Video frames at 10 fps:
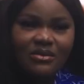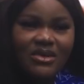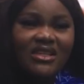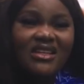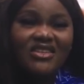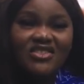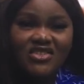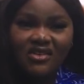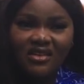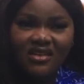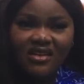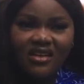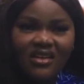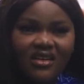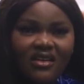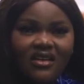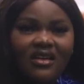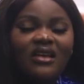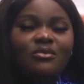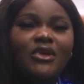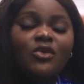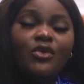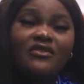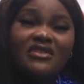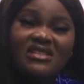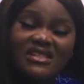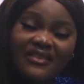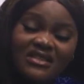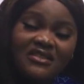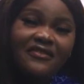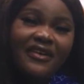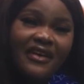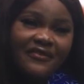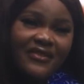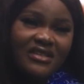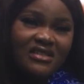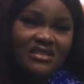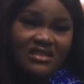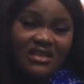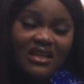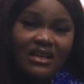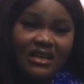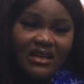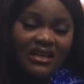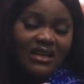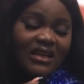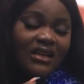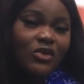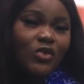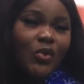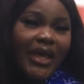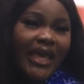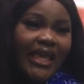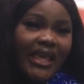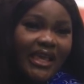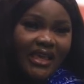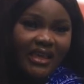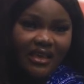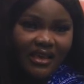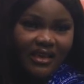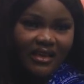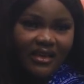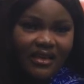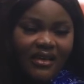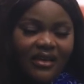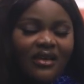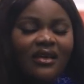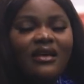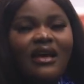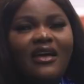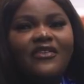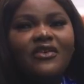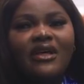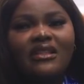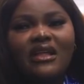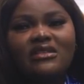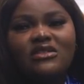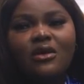being a Nigerian, and being one of the 75 faces in the UAE. I feel like that's